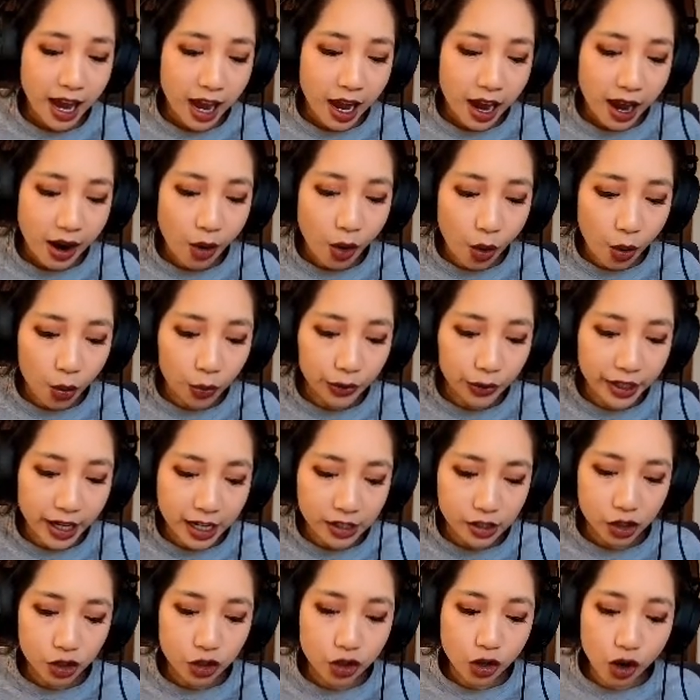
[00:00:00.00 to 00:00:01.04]
only has a
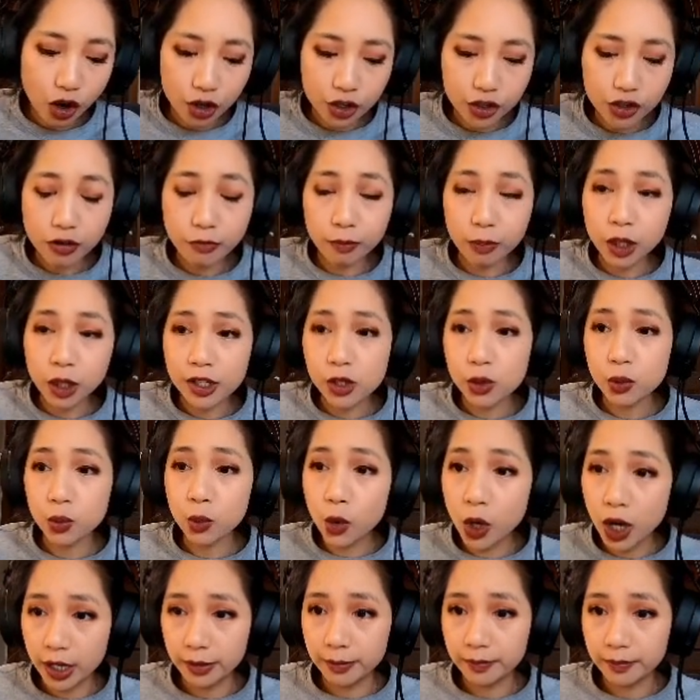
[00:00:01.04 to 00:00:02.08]
charge of
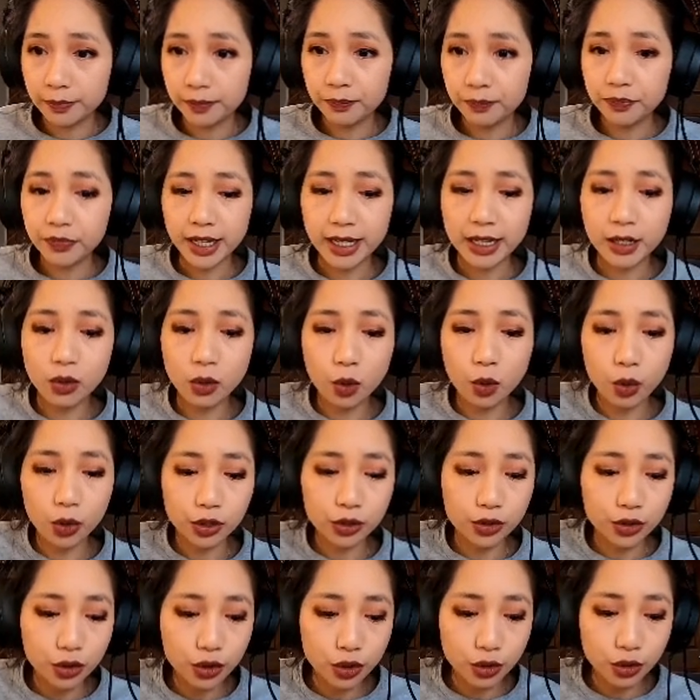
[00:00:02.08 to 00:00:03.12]
+1 in order
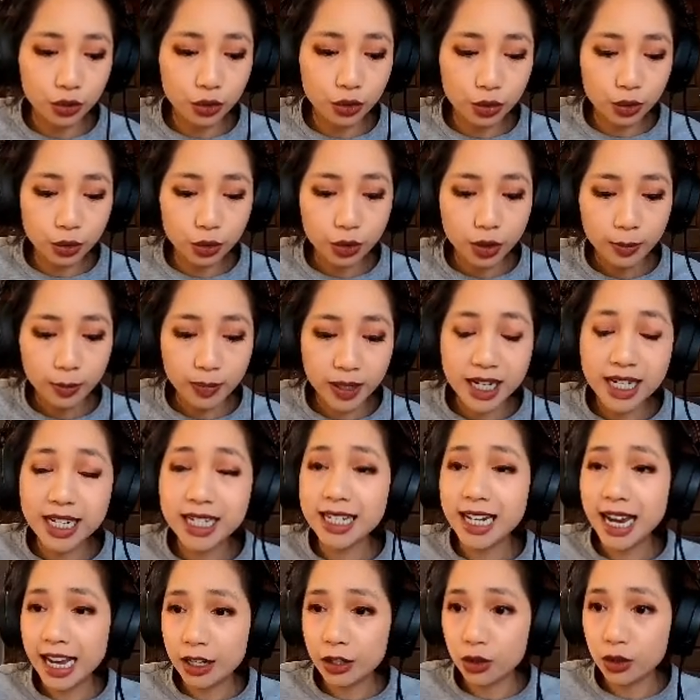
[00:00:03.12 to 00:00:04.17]
to be
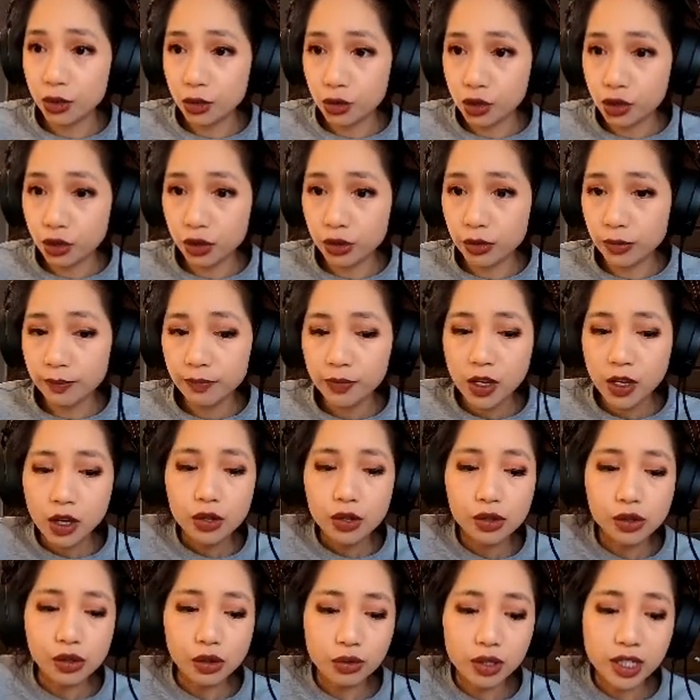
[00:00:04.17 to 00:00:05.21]
net neutral.
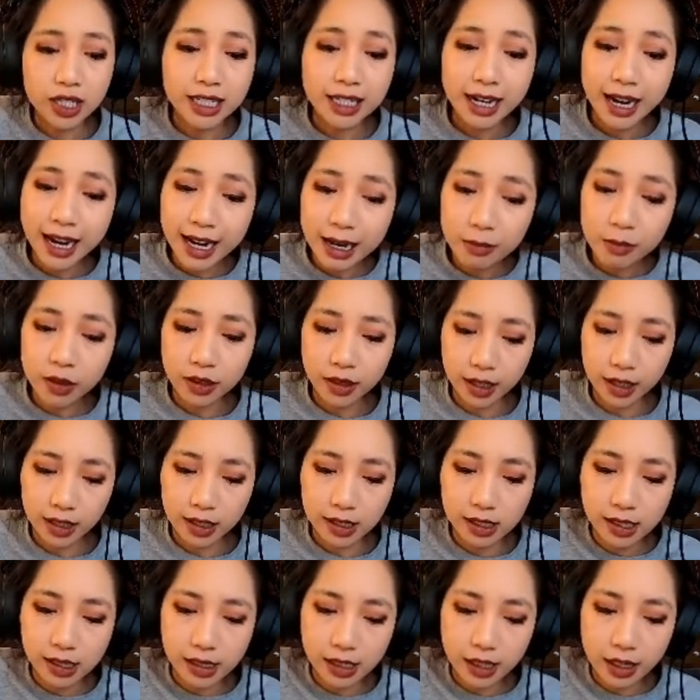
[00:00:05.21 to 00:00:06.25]
So to name
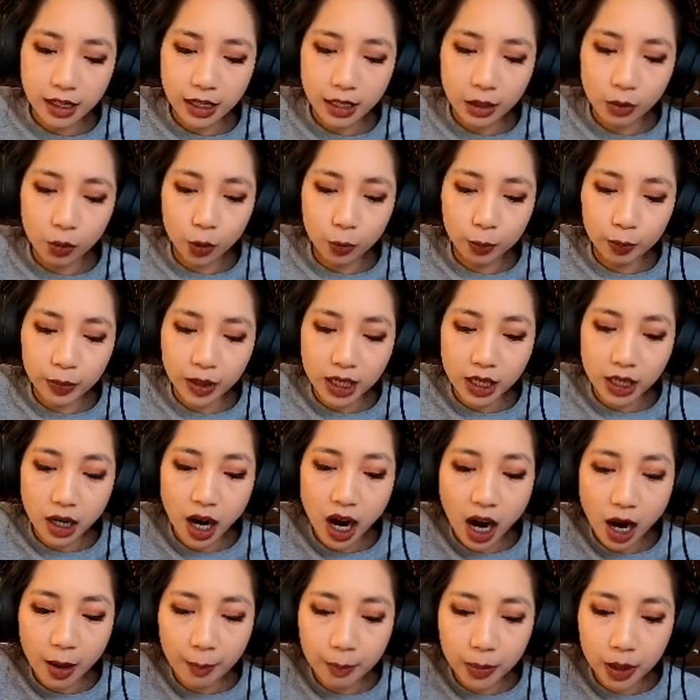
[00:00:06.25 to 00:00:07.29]
this, it will be
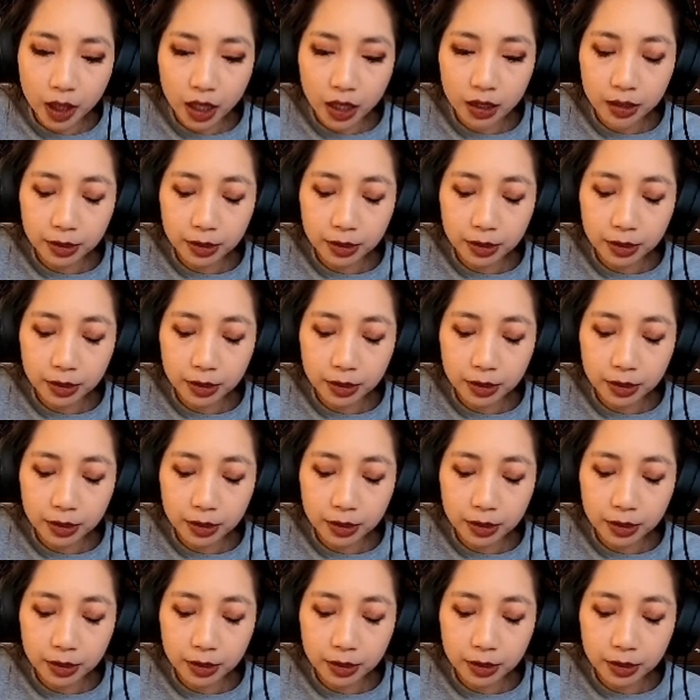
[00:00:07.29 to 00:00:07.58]
copper